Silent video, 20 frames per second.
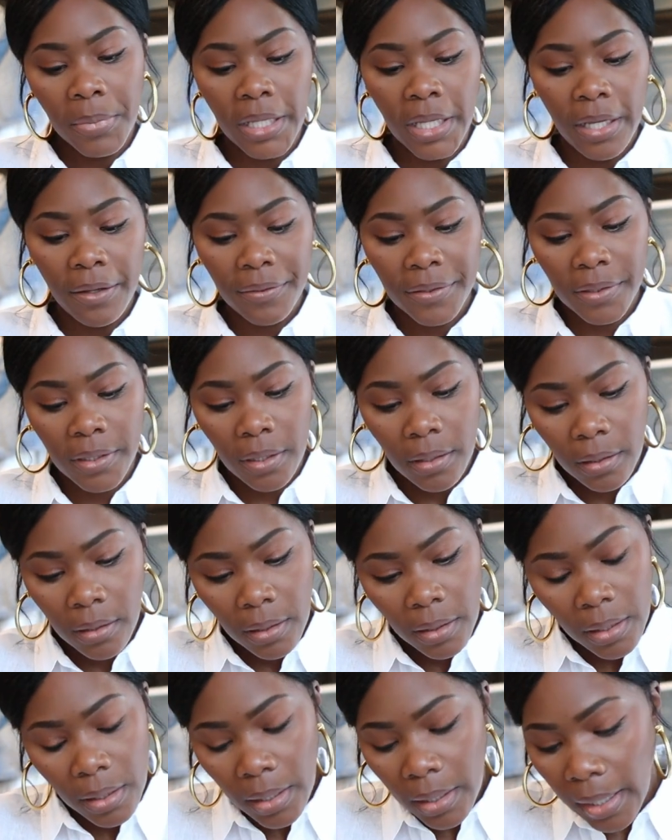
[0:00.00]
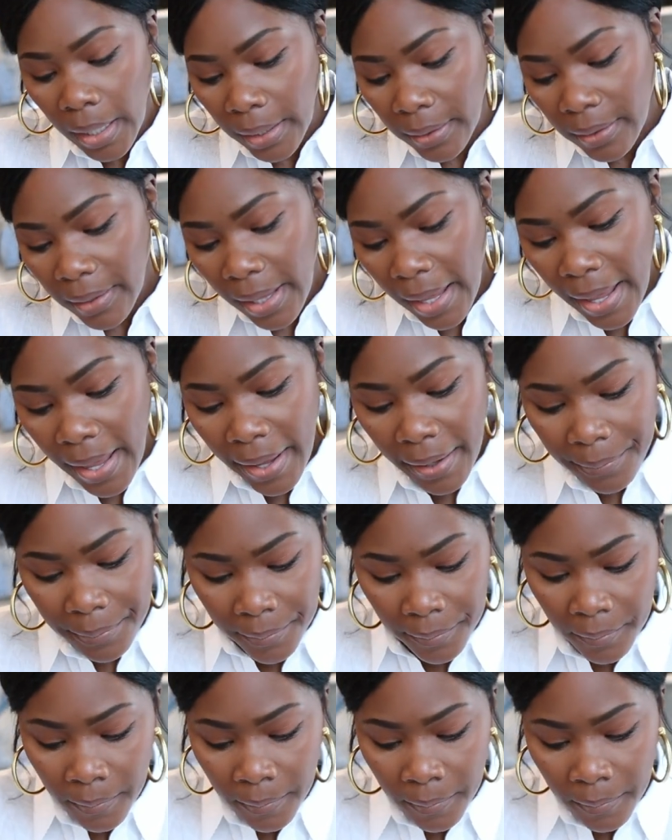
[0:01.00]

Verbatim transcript: gifts. Got that.